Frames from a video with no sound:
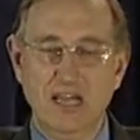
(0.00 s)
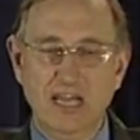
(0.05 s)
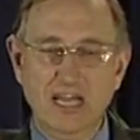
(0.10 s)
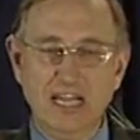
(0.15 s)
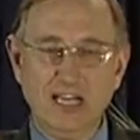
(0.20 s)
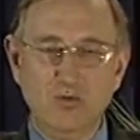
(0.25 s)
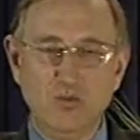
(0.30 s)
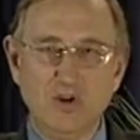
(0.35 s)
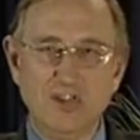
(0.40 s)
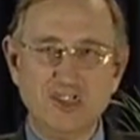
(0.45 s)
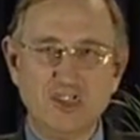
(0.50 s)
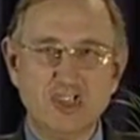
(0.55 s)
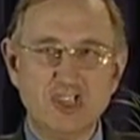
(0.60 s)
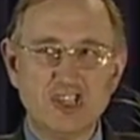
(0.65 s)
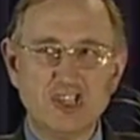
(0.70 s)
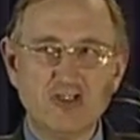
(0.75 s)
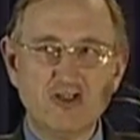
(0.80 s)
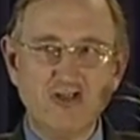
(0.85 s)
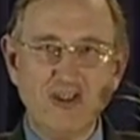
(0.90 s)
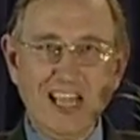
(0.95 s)
It was
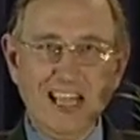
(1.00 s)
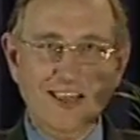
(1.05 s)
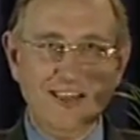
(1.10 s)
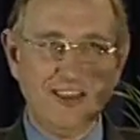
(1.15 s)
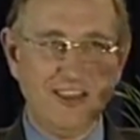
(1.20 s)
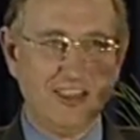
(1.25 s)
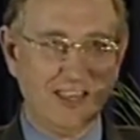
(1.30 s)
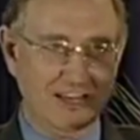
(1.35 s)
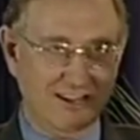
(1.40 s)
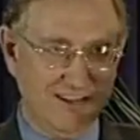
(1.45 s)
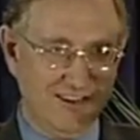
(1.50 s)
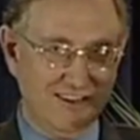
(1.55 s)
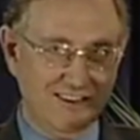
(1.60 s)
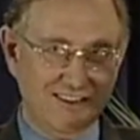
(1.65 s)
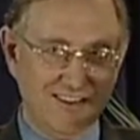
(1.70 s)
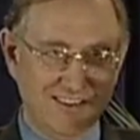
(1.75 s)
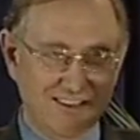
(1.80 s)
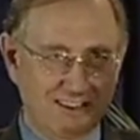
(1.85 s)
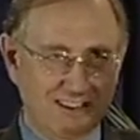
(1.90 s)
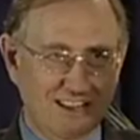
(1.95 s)

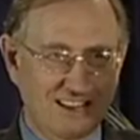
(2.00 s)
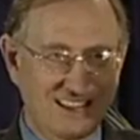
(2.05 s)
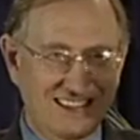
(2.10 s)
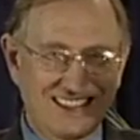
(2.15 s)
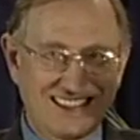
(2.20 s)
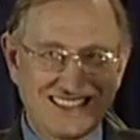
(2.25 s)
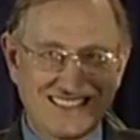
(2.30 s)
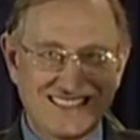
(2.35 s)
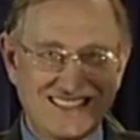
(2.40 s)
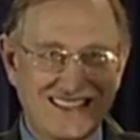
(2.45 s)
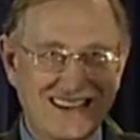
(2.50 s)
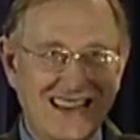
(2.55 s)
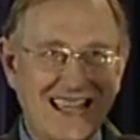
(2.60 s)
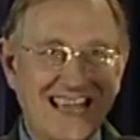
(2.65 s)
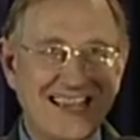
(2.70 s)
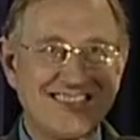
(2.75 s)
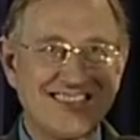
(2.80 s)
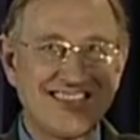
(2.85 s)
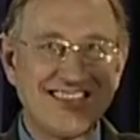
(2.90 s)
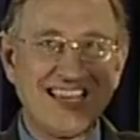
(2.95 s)
strengthened in the
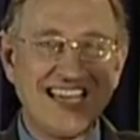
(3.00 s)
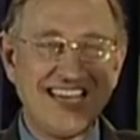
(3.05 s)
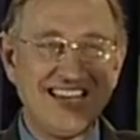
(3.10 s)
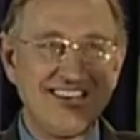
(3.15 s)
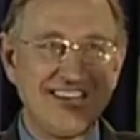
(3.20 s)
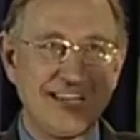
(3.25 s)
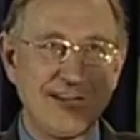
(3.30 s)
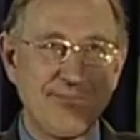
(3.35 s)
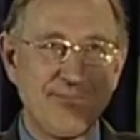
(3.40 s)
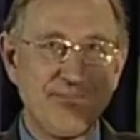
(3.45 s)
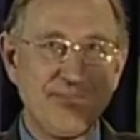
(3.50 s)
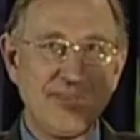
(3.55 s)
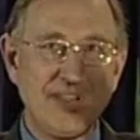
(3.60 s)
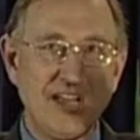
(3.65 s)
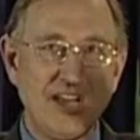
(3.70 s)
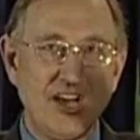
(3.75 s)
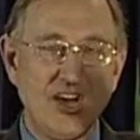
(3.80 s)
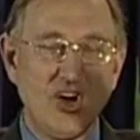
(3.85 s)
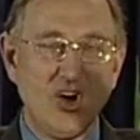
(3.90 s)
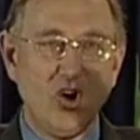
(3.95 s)
next kingdom,
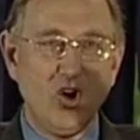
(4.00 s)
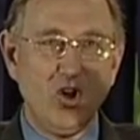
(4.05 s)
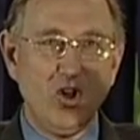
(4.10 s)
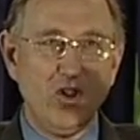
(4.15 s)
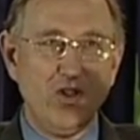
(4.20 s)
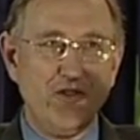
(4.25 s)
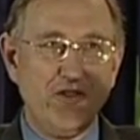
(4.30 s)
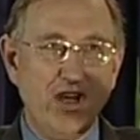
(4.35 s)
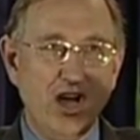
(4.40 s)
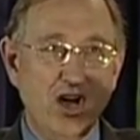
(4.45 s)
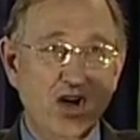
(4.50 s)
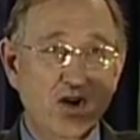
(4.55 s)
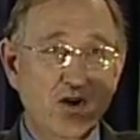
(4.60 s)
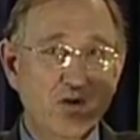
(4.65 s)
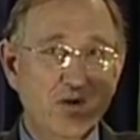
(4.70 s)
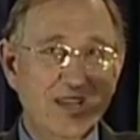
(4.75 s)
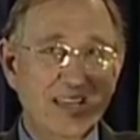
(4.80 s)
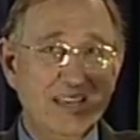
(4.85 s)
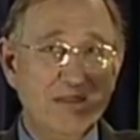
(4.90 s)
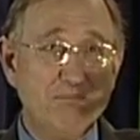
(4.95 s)

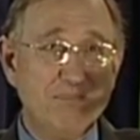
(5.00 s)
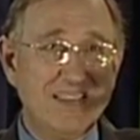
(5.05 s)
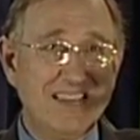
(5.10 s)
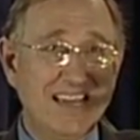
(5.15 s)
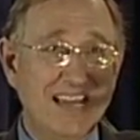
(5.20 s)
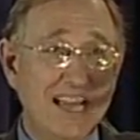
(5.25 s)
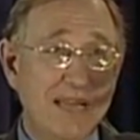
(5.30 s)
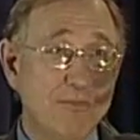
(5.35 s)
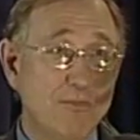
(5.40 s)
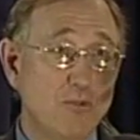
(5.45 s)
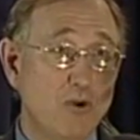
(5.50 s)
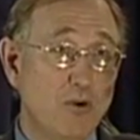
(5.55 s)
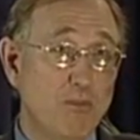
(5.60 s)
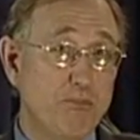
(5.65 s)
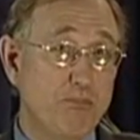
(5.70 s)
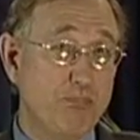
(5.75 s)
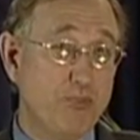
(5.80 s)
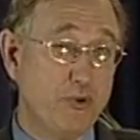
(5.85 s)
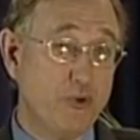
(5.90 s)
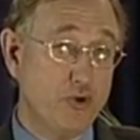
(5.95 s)
although it became more
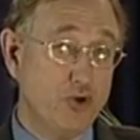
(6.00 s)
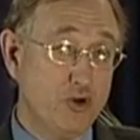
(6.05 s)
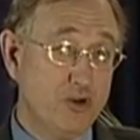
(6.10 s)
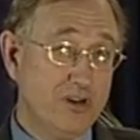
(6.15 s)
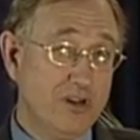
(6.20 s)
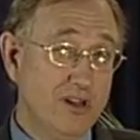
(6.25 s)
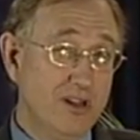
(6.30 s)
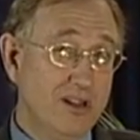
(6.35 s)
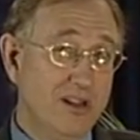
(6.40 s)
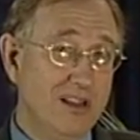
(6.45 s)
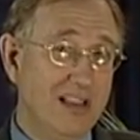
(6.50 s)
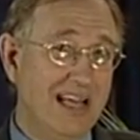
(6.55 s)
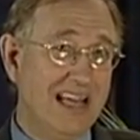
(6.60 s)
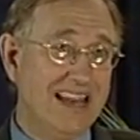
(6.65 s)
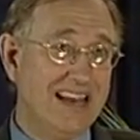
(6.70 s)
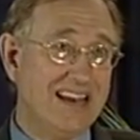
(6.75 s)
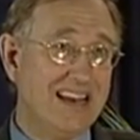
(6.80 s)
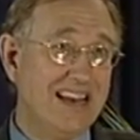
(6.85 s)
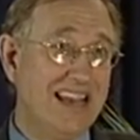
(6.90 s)
brutal and